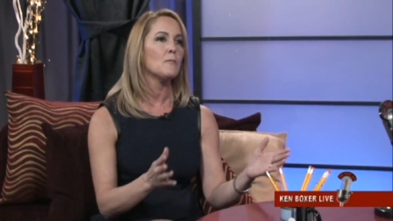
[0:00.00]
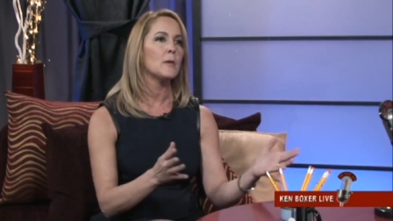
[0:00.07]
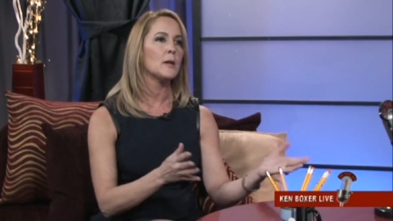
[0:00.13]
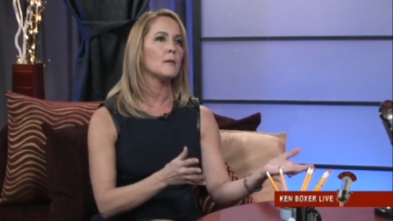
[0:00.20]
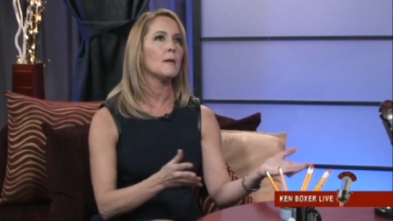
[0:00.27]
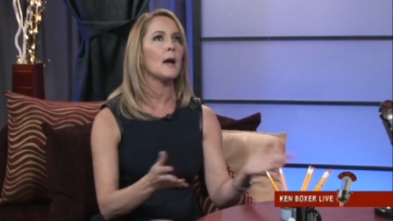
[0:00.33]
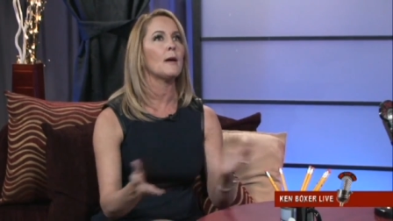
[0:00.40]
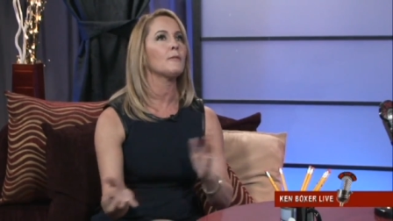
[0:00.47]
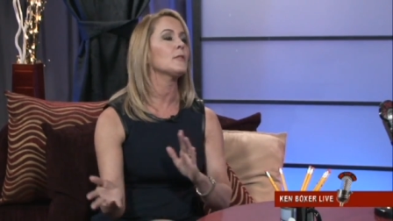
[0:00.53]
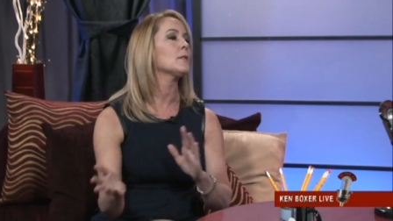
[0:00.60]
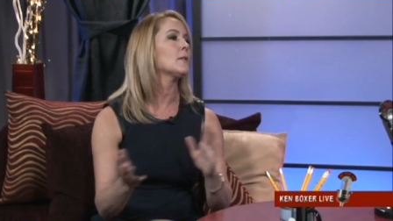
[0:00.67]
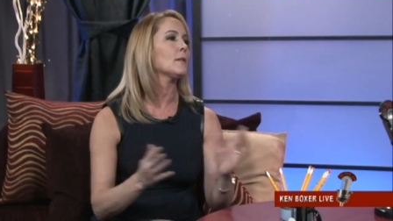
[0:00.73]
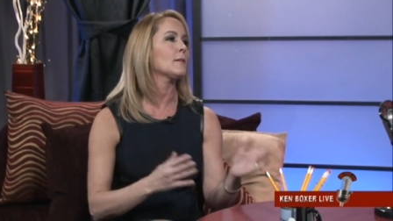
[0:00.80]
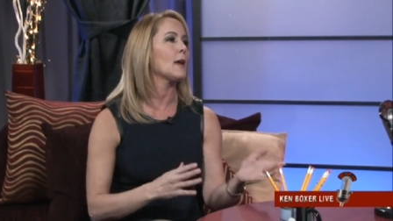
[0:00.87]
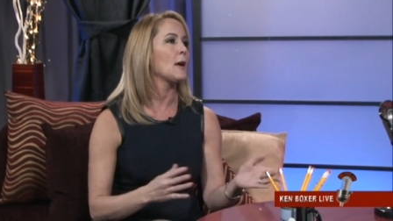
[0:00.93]
but you have to
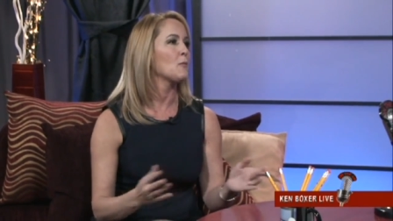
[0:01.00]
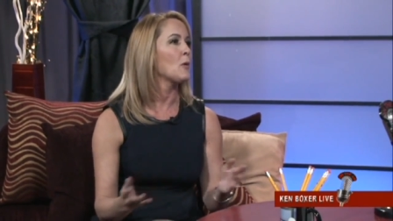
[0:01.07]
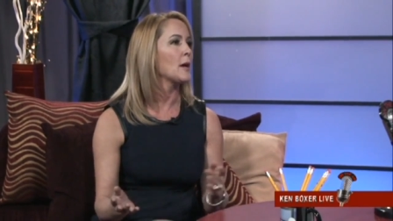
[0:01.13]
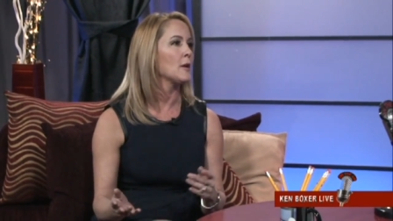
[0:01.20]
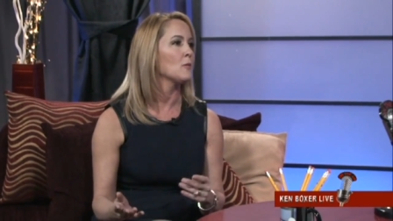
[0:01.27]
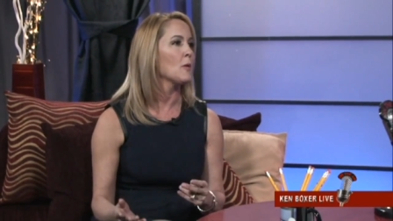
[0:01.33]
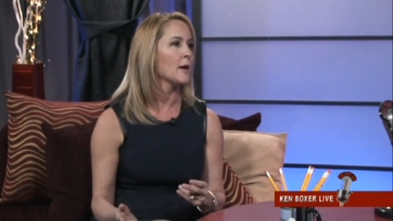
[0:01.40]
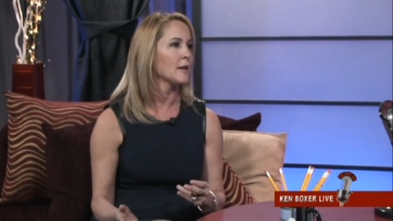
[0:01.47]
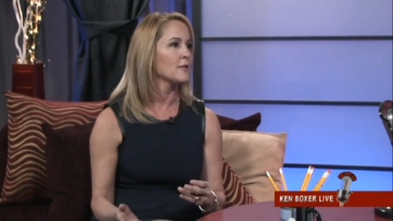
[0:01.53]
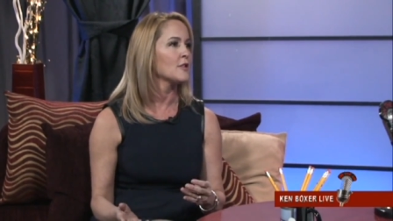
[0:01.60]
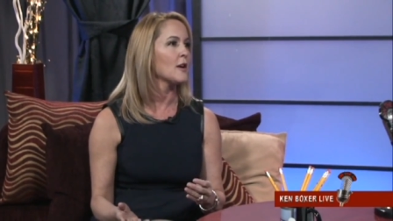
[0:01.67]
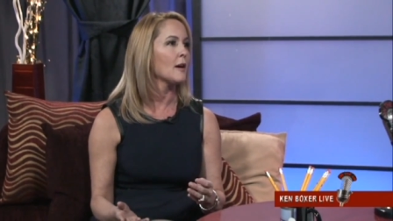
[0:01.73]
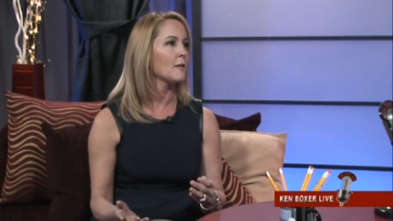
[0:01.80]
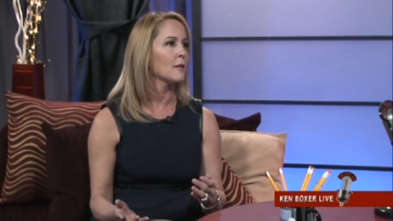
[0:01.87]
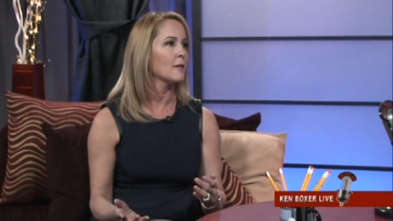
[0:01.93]
decide what you want to
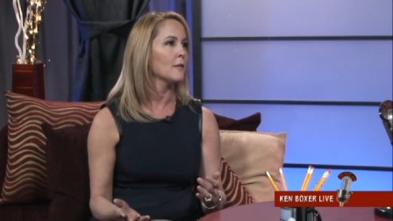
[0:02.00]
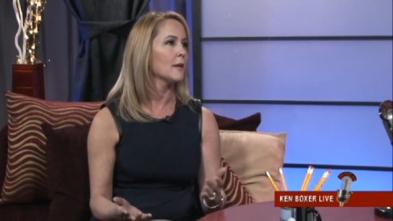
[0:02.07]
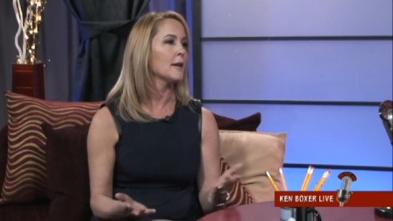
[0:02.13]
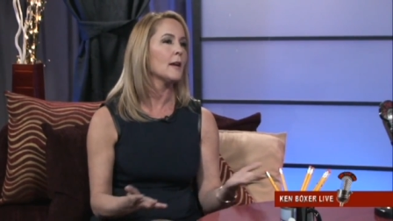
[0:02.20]
juggle.